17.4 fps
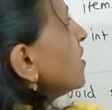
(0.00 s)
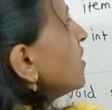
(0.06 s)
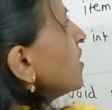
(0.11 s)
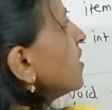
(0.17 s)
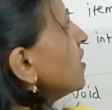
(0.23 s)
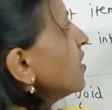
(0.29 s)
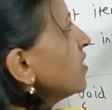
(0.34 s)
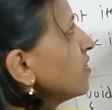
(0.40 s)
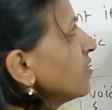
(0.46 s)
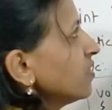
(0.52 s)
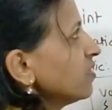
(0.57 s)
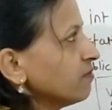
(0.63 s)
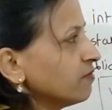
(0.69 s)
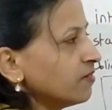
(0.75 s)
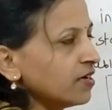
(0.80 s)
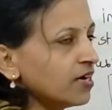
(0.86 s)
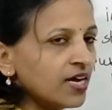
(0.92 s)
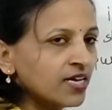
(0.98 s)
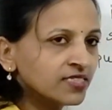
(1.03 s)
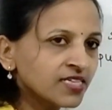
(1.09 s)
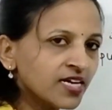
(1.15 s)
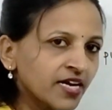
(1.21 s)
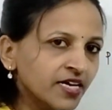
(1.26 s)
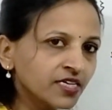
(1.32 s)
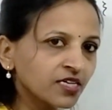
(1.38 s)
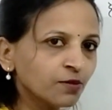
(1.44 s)
here as
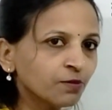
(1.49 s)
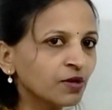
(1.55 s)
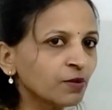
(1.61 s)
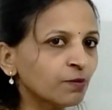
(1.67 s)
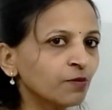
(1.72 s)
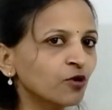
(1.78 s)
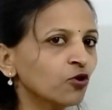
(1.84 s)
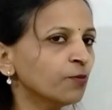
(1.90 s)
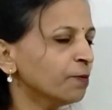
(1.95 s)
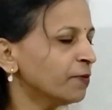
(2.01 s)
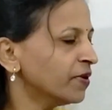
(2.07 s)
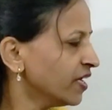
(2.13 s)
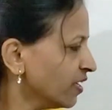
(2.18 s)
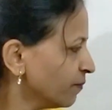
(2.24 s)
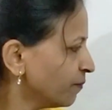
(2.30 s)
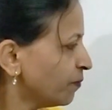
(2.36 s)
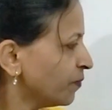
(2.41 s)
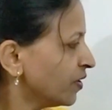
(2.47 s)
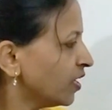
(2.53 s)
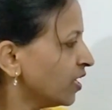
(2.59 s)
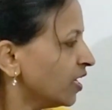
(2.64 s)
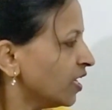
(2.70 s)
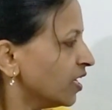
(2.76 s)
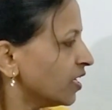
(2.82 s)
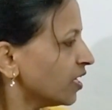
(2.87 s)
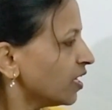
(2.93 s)
item number of b.
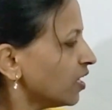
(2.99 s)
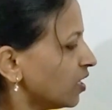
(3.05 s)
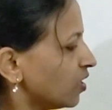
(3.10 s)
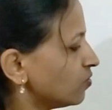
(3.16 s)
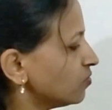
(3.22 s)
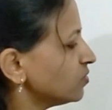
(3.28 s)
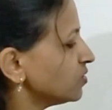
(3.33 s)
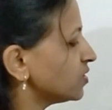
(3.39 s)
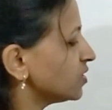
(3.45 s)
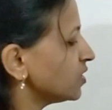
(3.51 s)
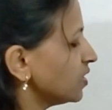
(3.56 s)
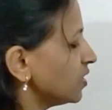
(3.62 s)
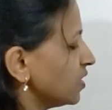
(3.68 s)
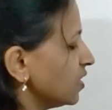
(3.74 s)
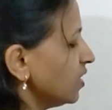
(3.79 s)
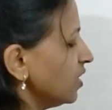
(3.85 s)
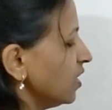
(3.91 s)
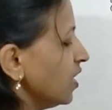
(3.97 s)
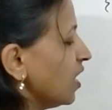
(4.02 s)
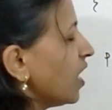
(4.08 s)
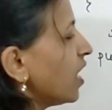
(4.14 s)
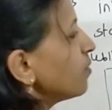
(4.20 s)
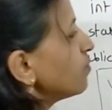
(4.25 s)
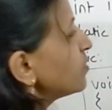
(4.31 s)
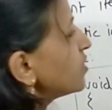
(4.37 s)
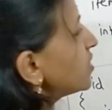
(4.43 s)
Now see,
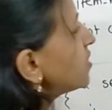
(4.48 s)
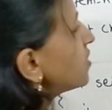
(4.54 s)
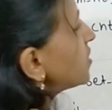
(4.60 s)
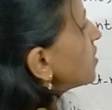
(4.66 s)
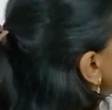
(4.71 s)
I am just